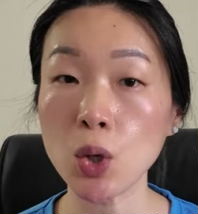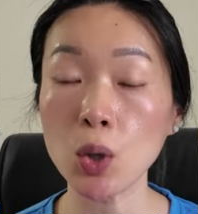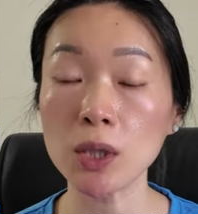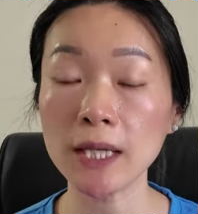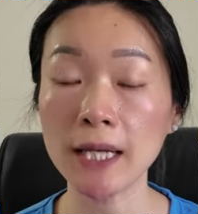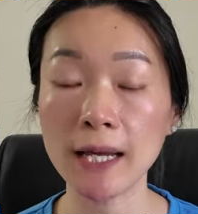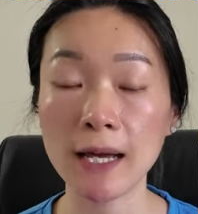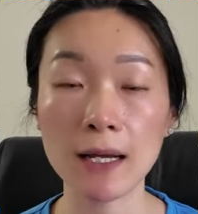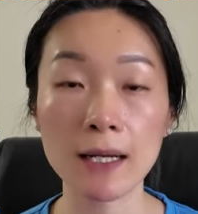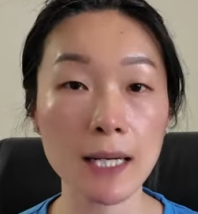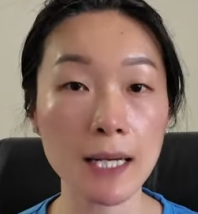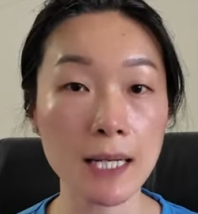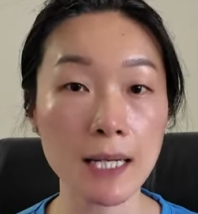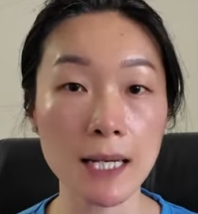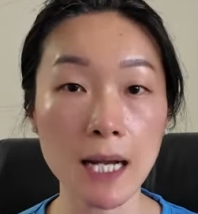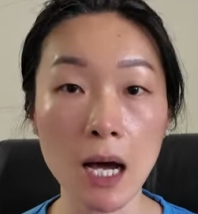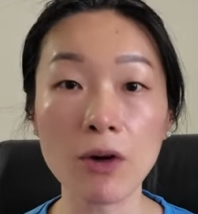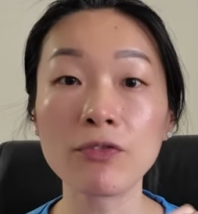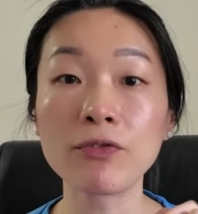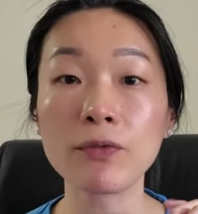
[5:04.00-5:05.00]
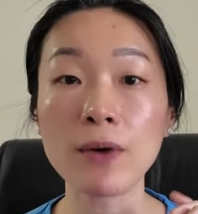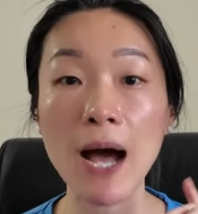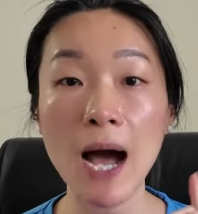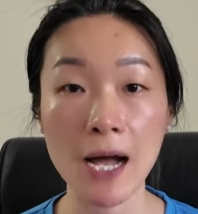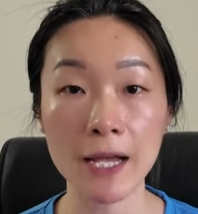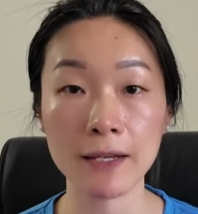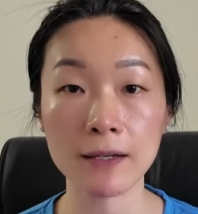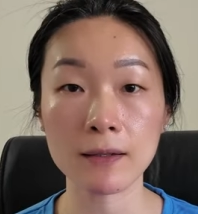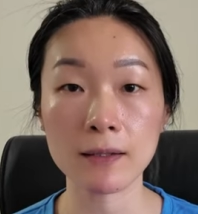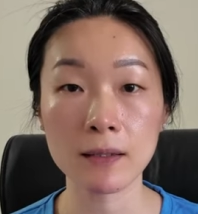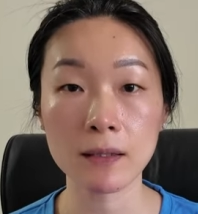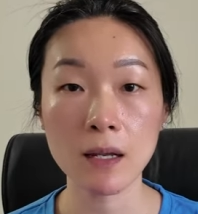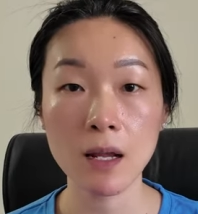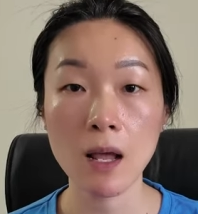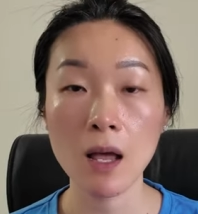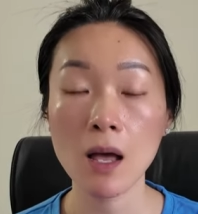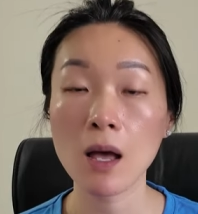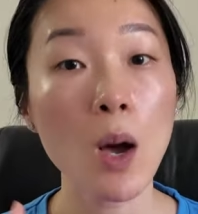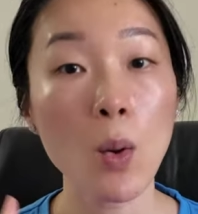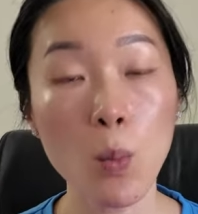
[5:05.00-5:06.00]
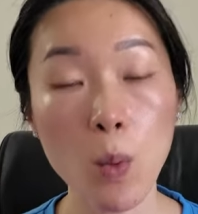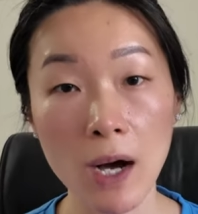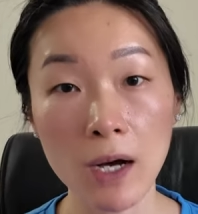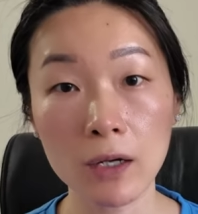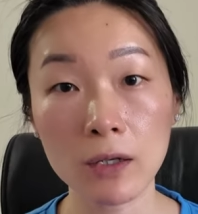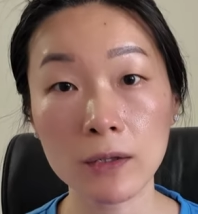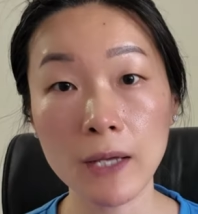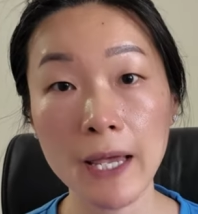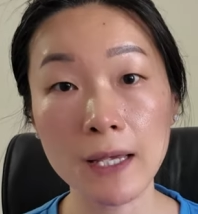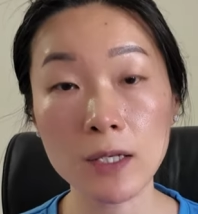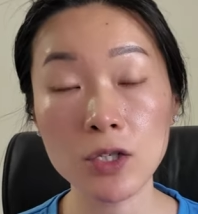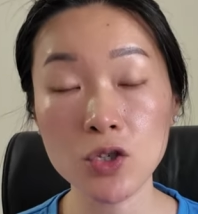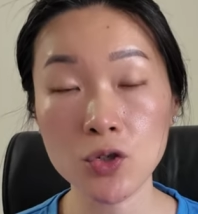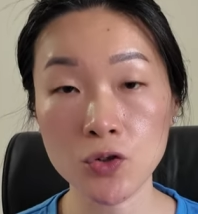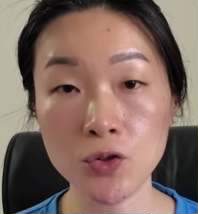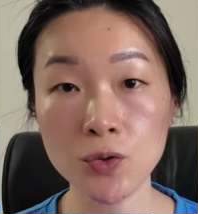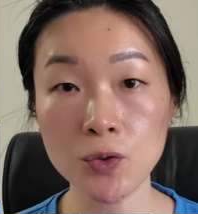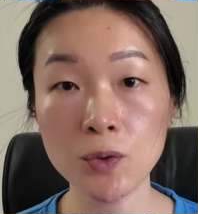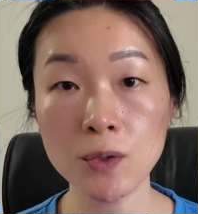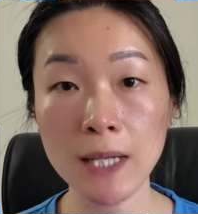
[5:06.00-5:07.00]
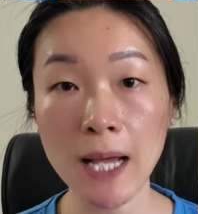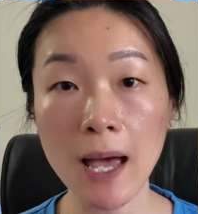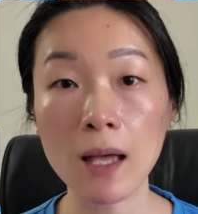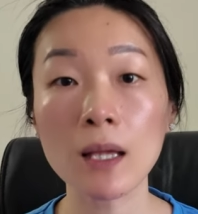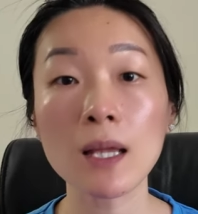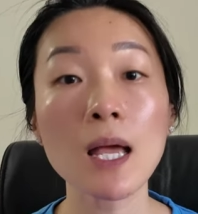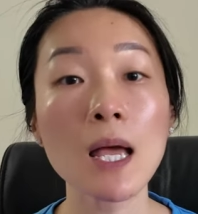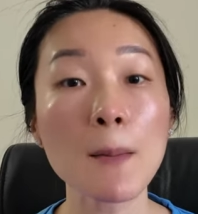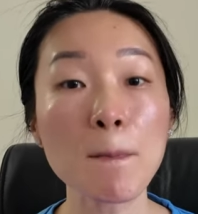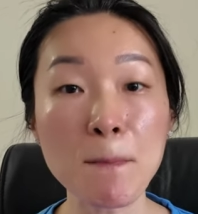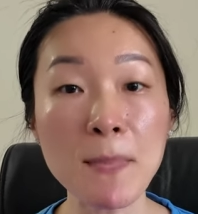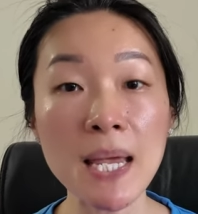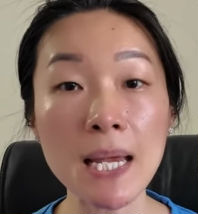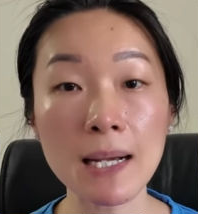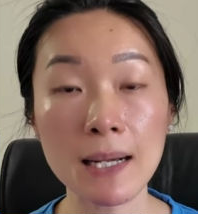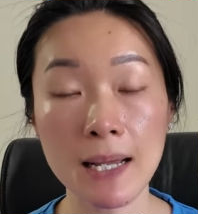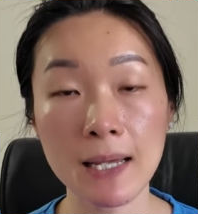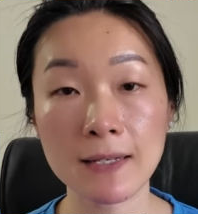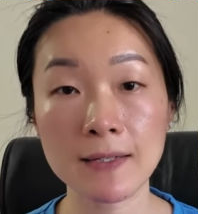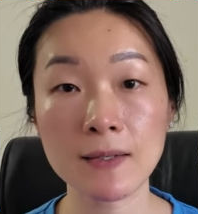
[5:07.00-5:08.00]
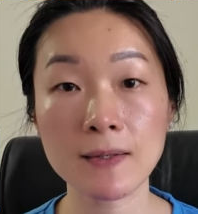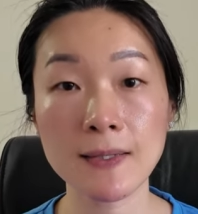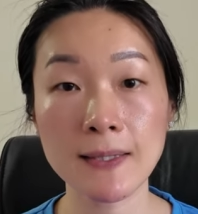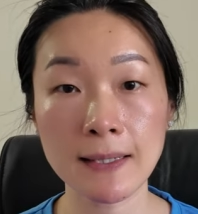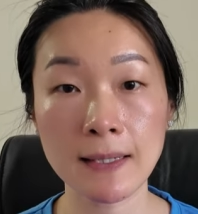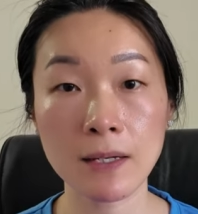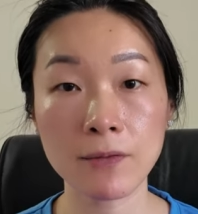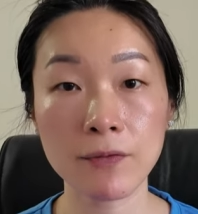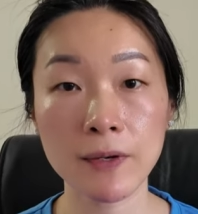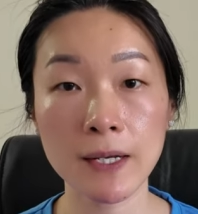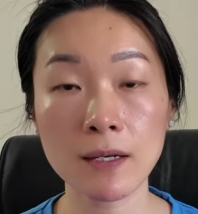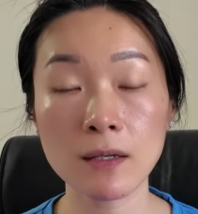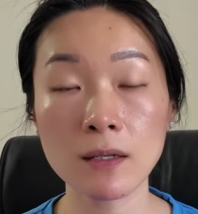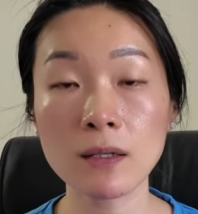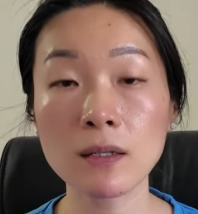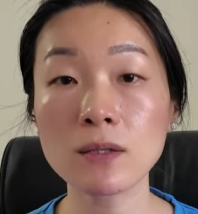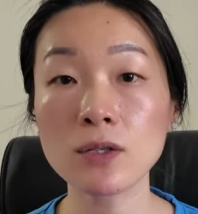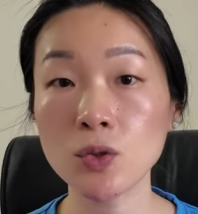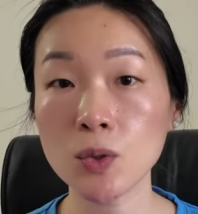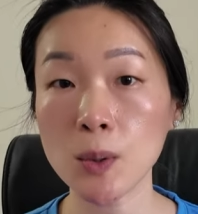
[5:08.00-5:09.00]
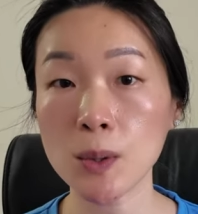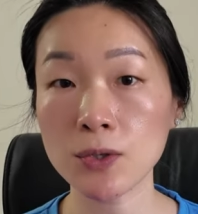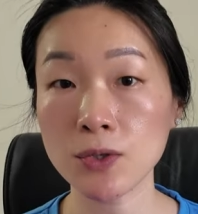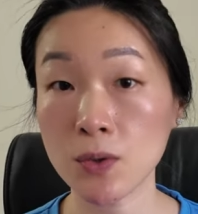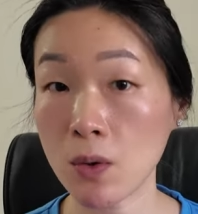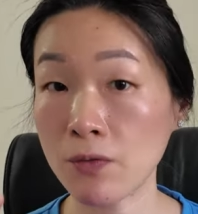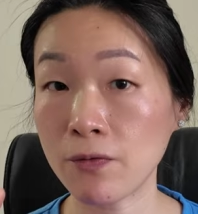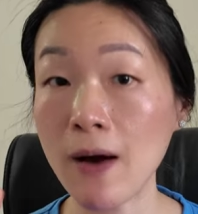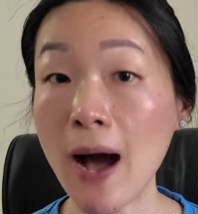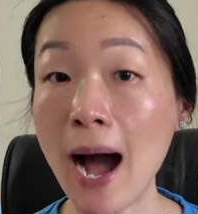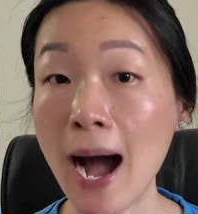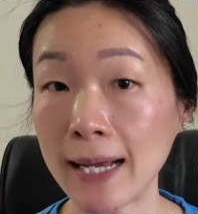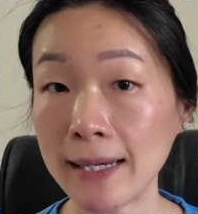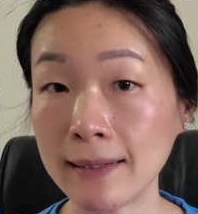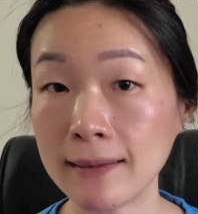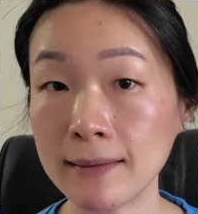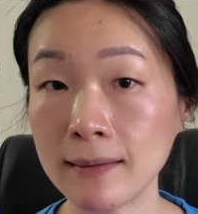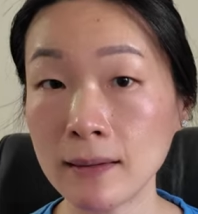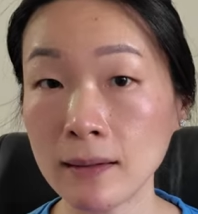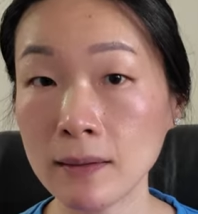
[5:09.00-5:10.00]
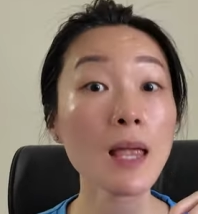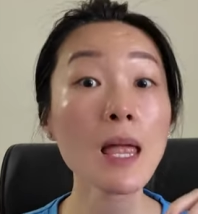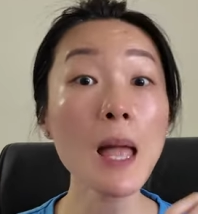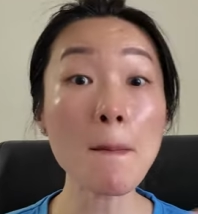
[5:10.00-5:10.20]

don't get enough iron. While it's true that meat is a significant source of iron,